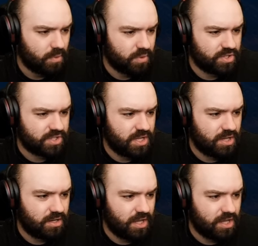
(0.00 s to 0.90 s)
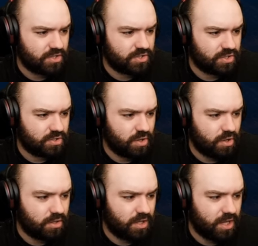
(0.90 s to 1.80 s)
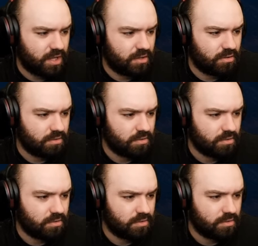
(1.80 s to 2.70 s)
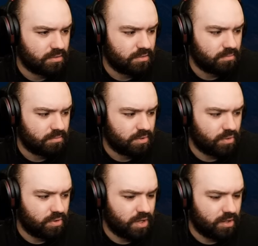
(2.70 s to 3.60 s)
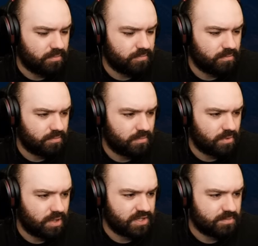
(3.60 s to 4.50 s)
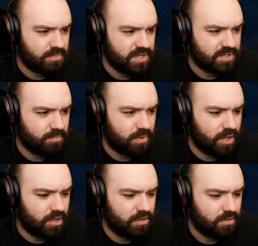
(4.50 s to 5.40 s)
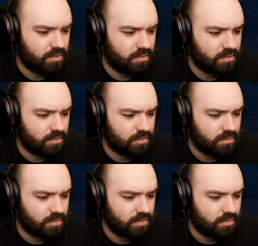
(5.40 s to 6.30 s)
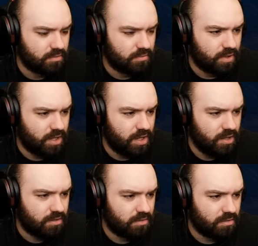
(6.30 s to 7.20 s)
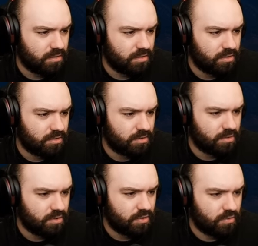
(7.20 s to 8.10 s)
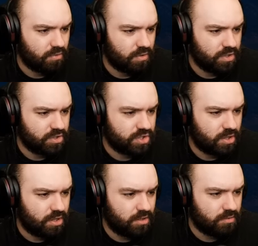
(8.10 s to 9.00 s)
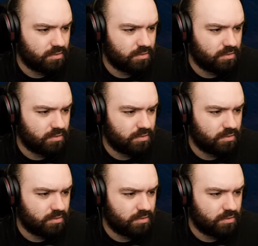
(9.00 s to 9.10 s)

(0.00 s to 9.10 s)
We just need Ian to not get blown up. Nice miss, bud. Ready? Groin shot.